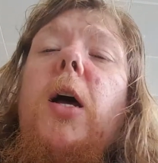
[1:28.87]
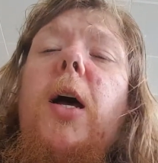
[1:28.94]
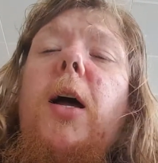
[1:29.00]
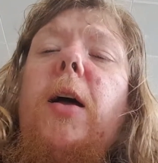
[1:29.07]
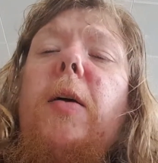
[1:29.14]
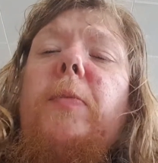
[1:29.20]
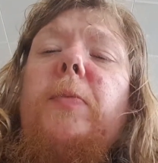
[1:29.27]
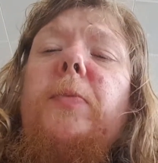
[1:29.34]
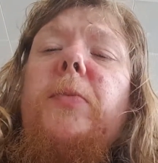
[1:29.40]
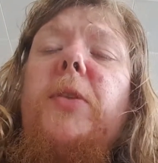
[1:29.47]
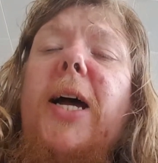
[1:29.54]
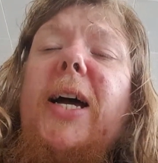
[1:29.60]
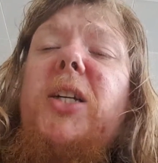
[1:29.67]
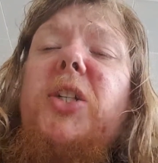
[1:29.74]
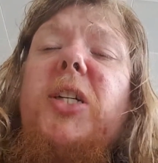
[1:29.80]
um,
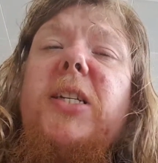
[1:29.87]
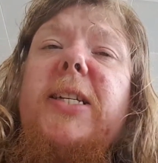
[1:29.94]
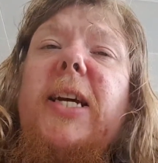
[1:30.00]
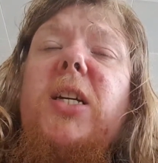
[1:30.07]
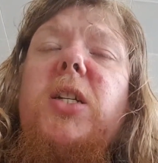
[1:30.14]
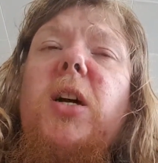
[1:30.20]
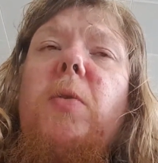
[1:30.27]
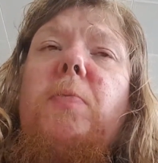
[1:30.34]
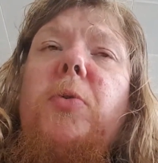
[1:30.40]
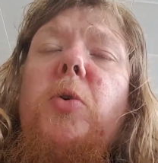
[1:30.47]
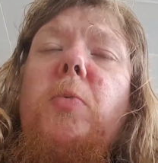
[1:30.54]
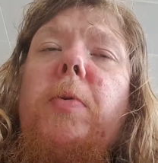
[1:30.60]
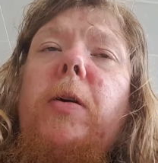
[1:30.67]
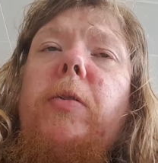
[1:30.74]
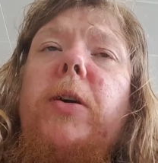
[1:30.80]
actually tastes like
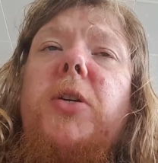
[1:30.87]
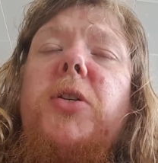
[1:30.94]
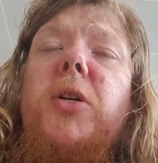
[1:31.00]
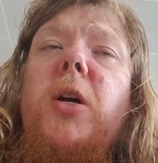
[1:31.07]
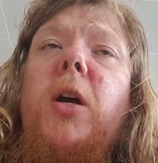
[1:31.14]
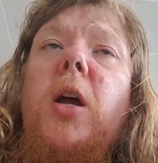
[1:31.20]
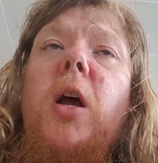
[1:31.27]
blueberries